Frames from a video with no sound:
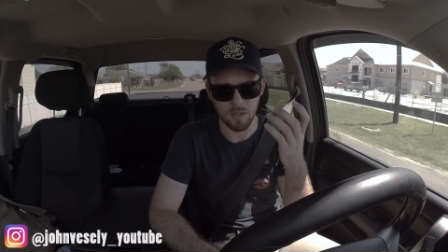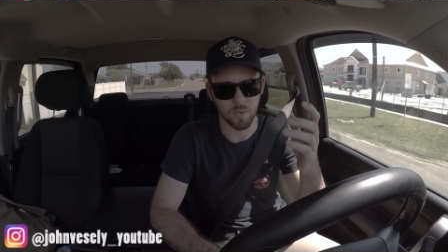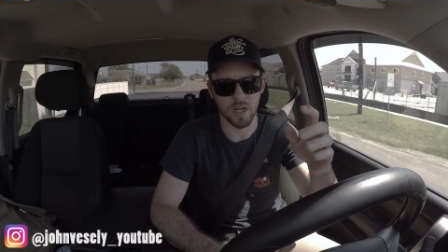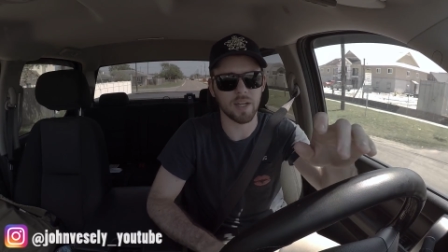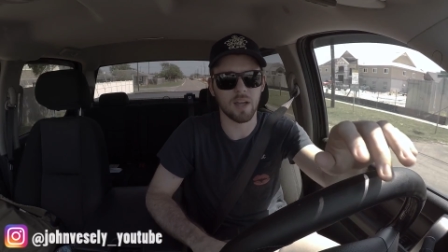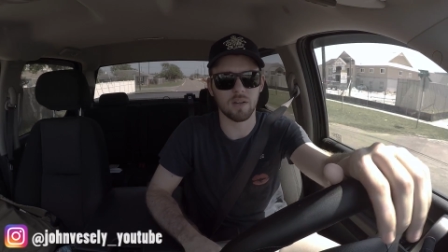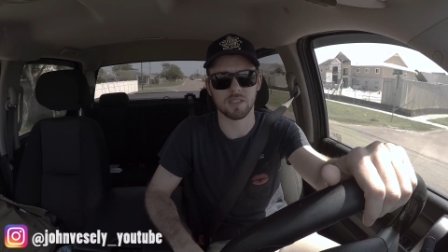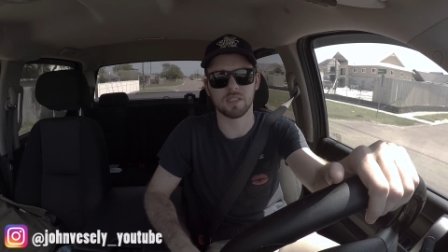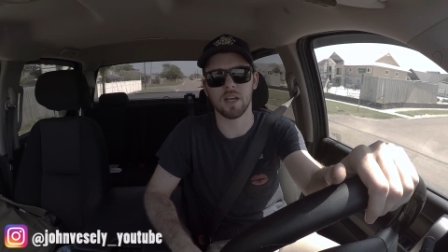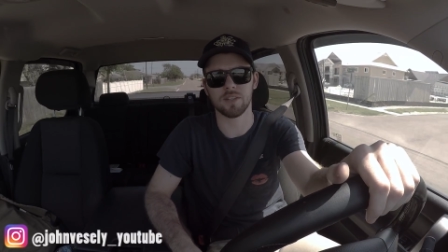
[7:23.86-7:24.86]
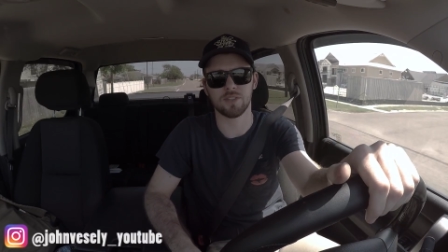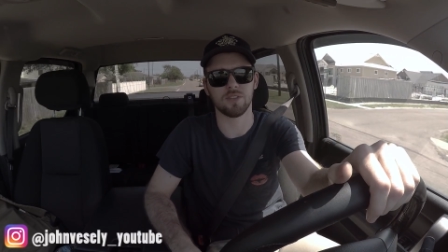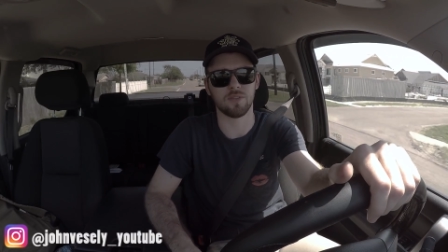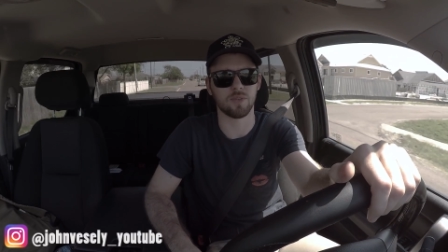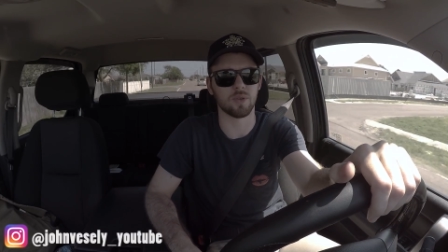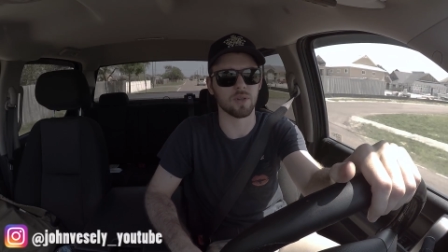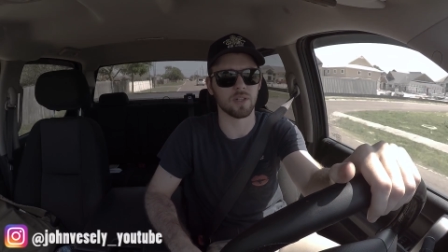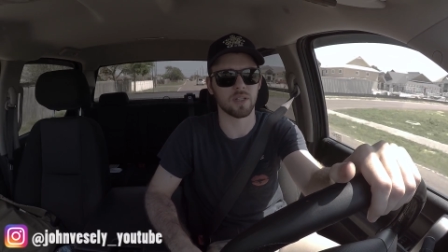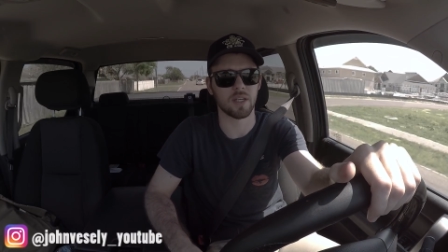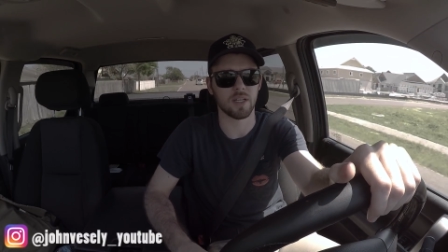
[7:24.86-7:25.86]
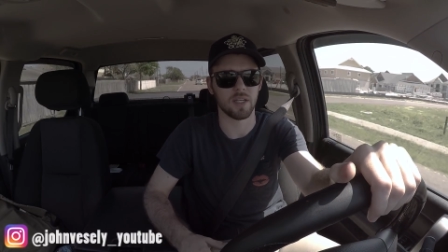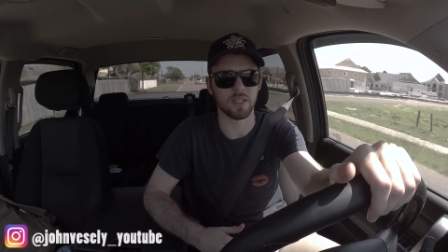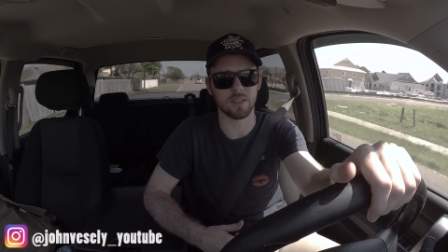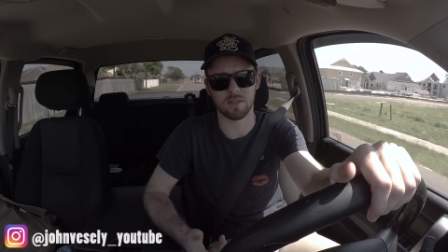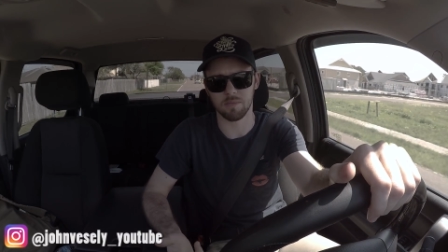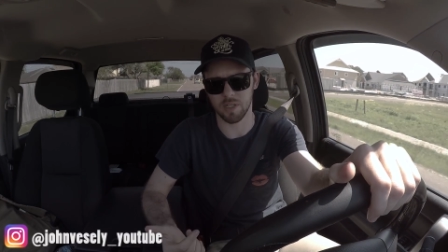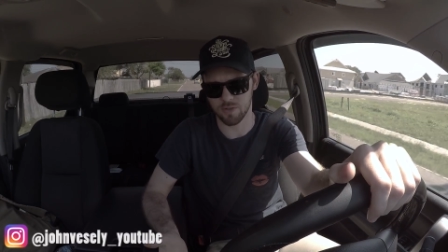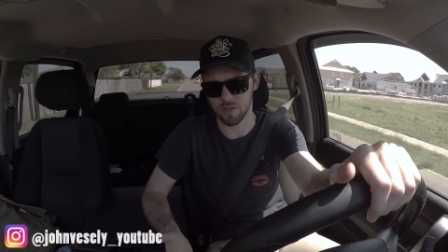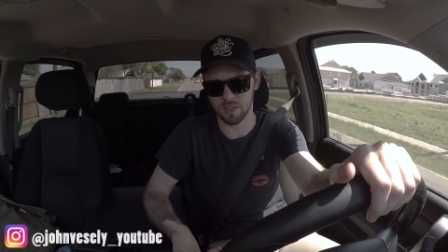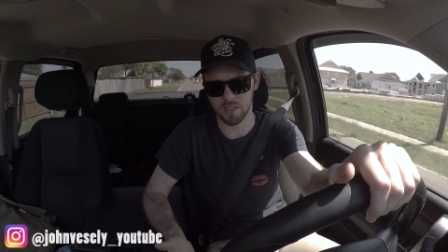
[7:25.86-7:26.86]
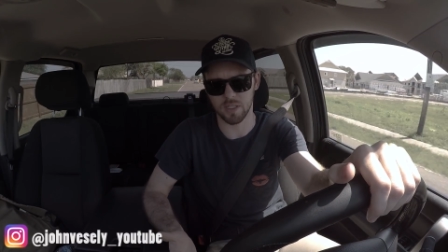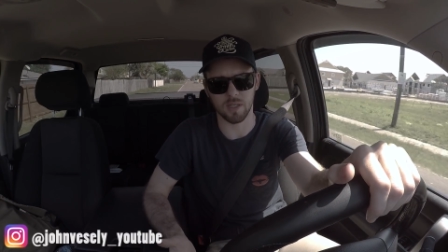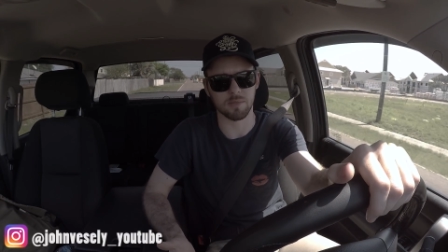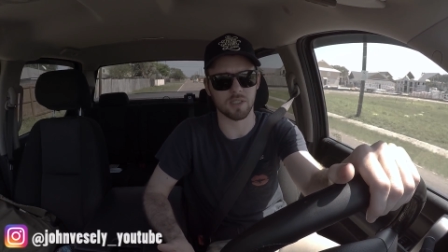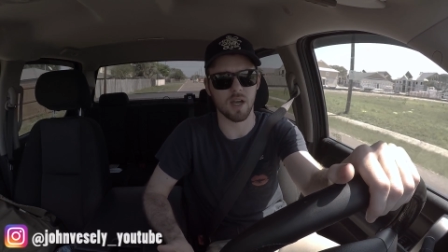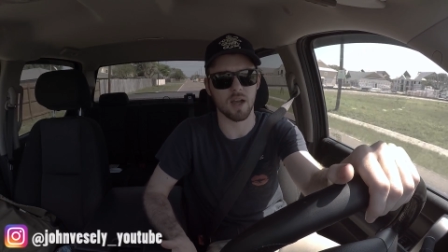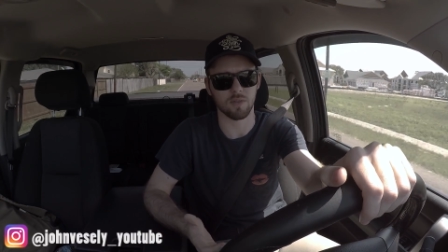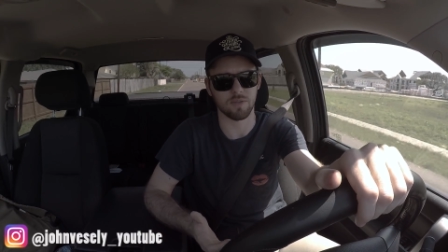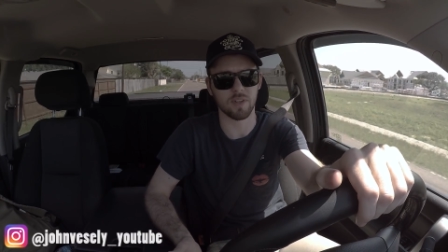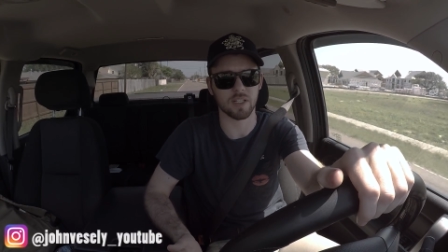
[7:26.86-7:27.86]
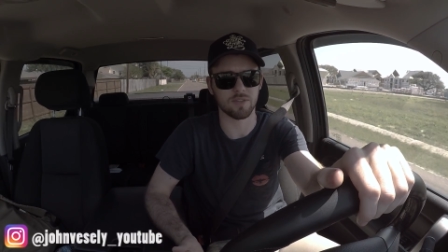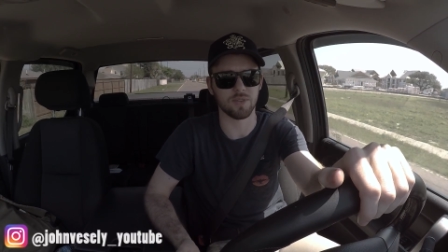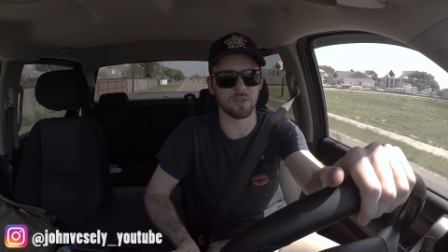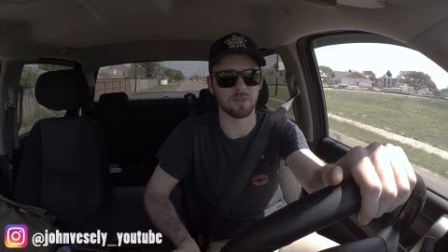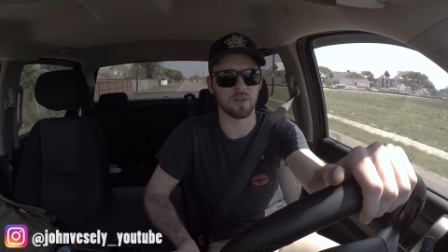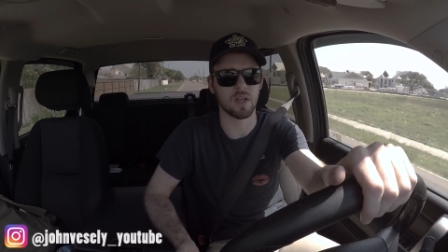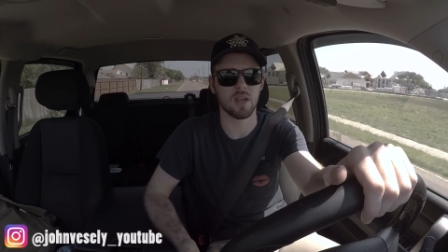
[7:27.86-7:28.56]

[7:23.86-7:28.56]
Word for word: right now it's not tuned for it it is my truck did come stock with flex fuel